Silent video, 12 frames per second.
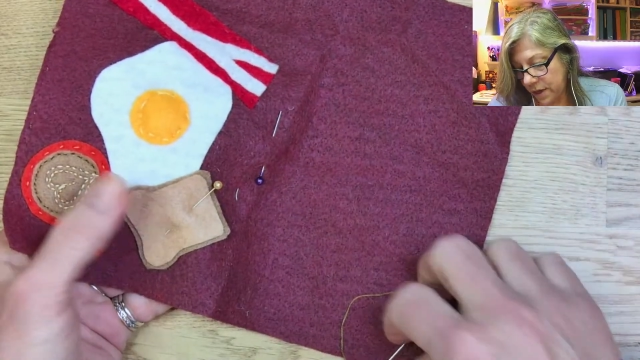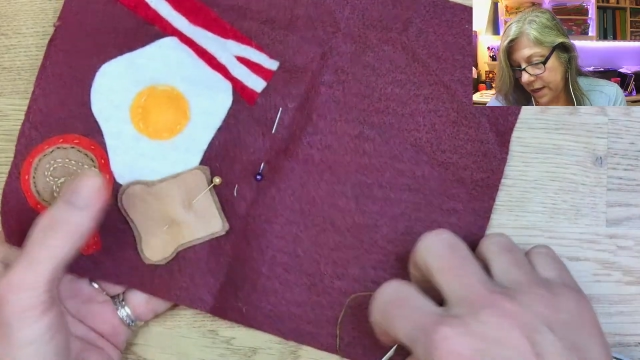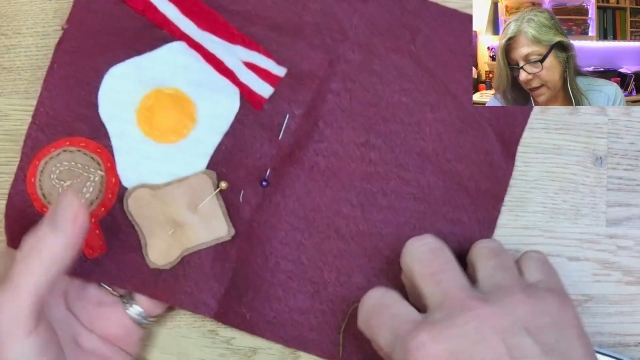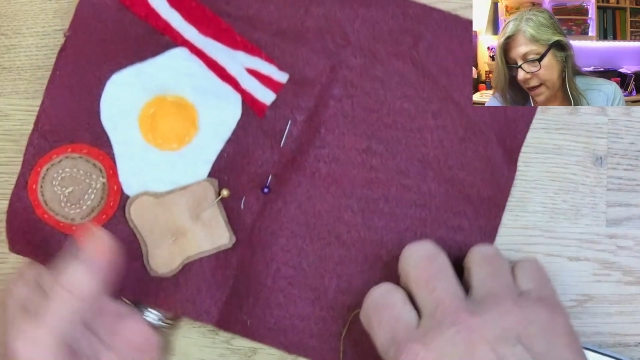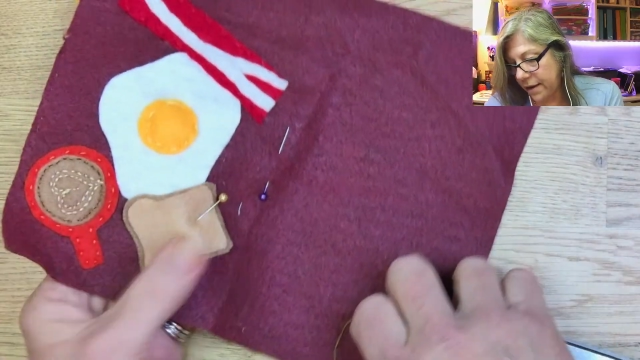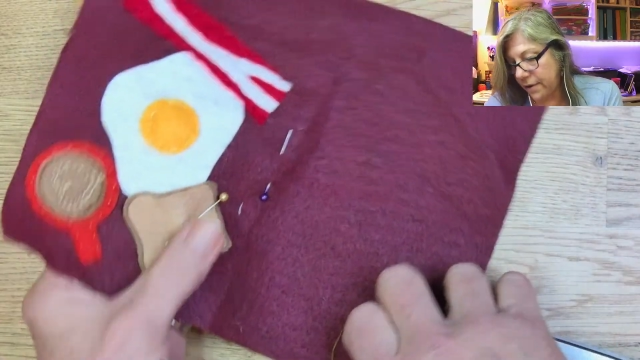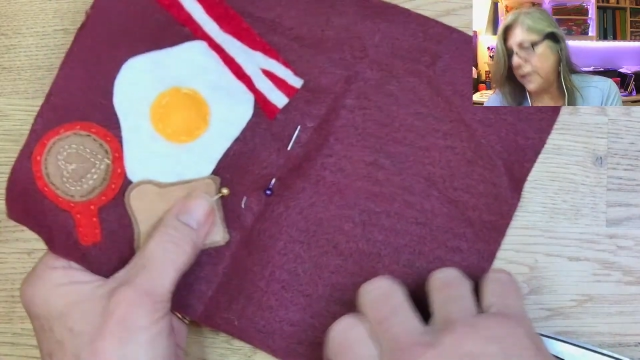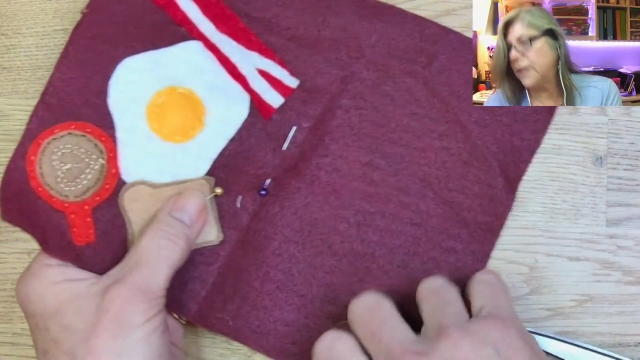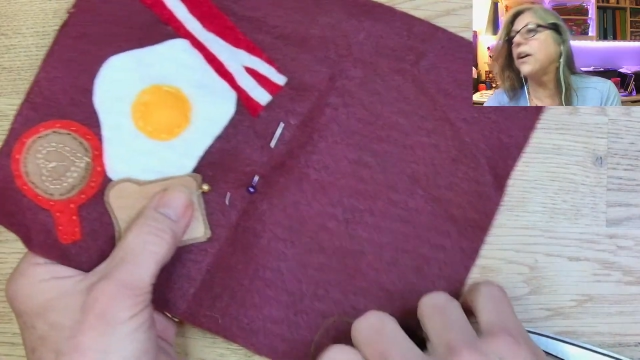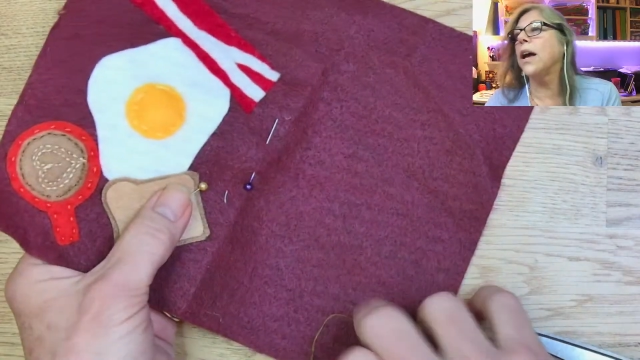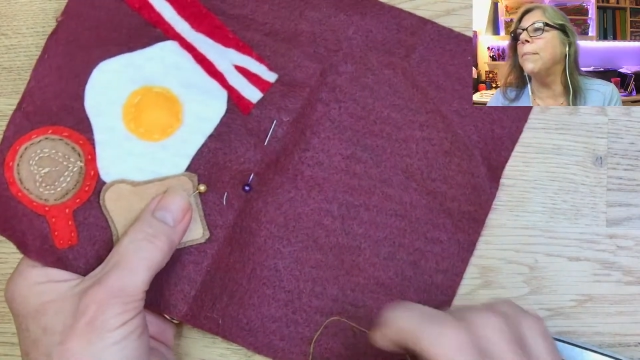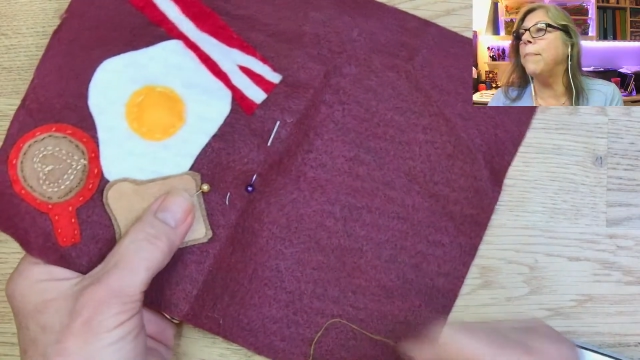right now, and
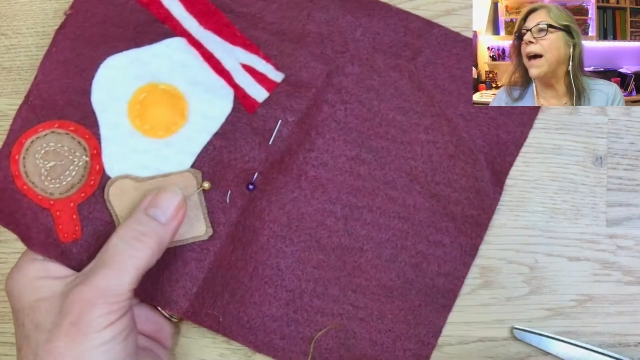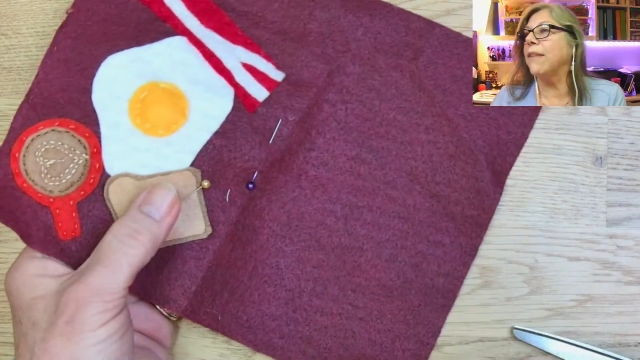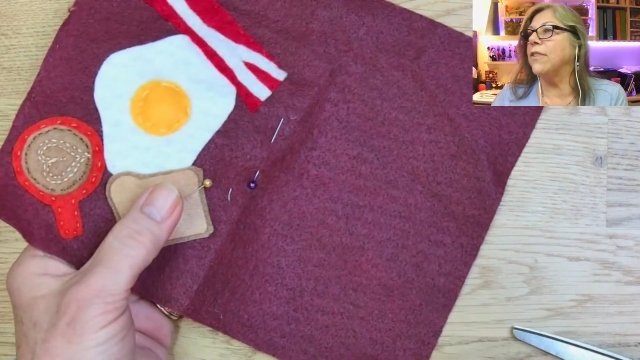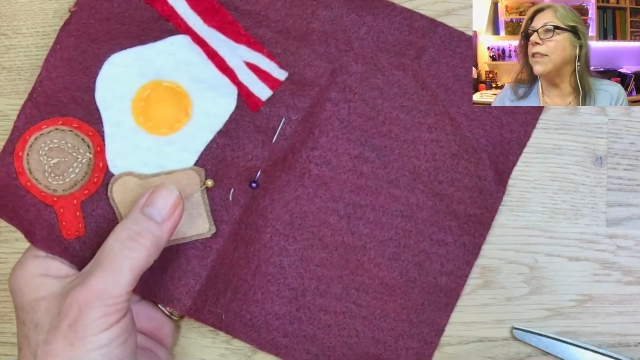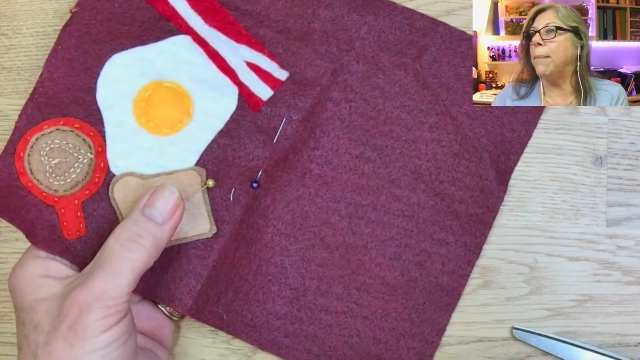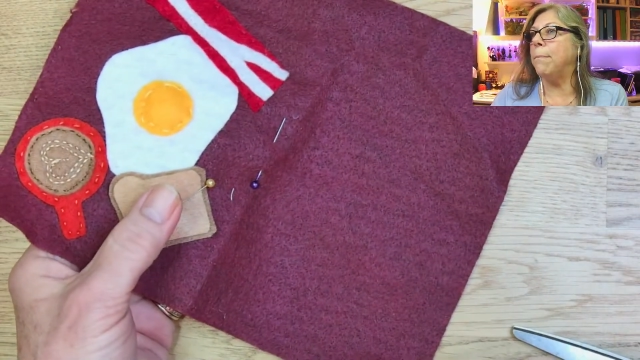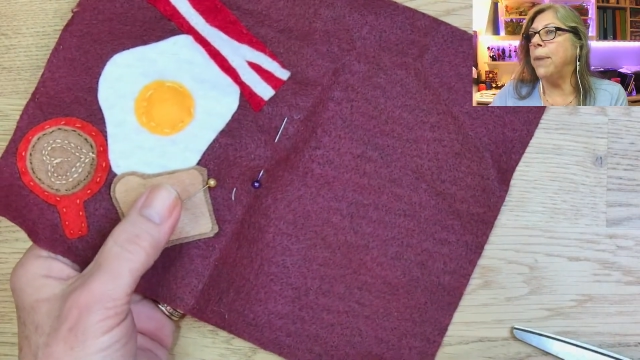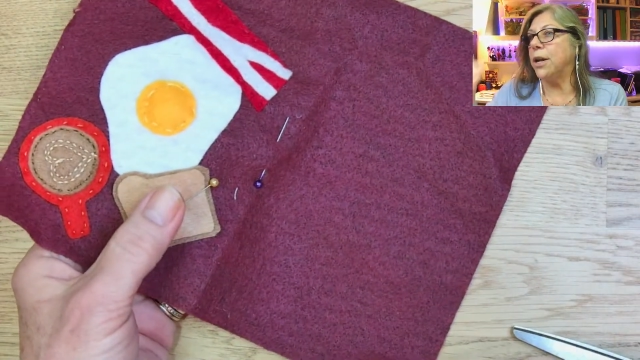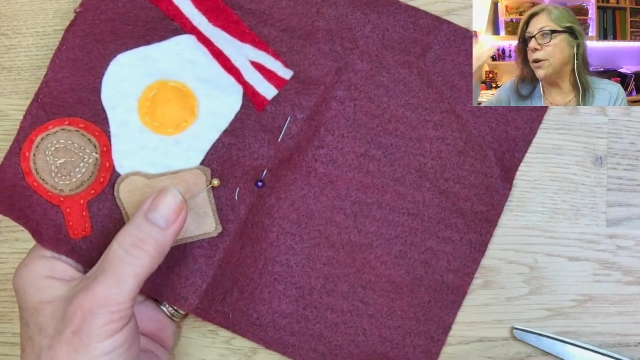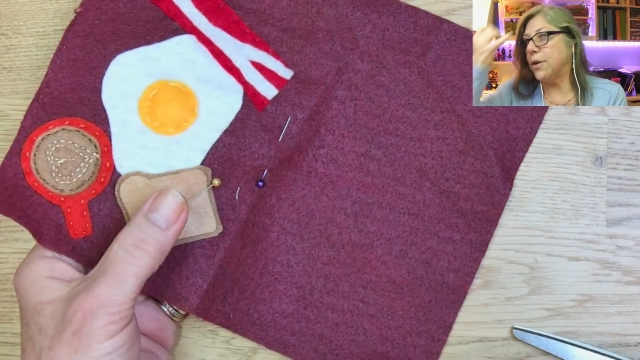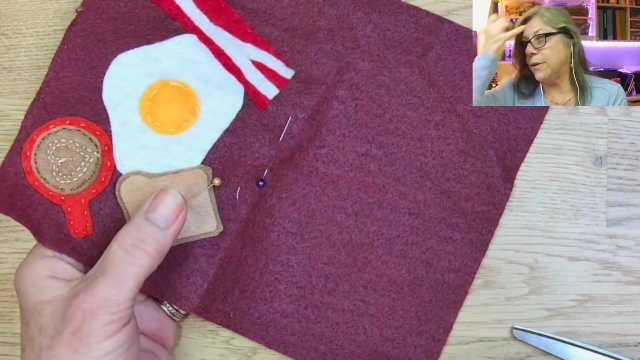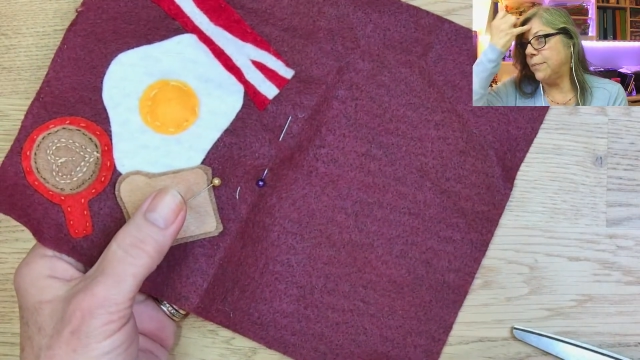I'll come back for that
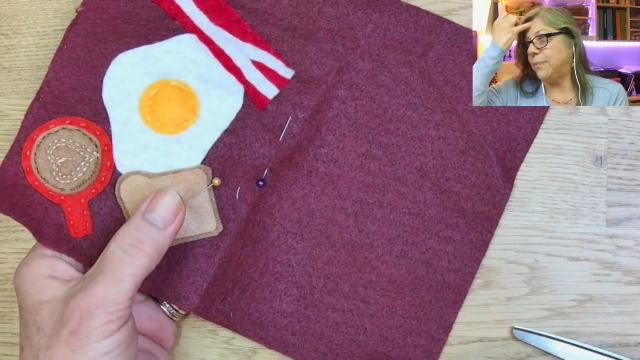butter.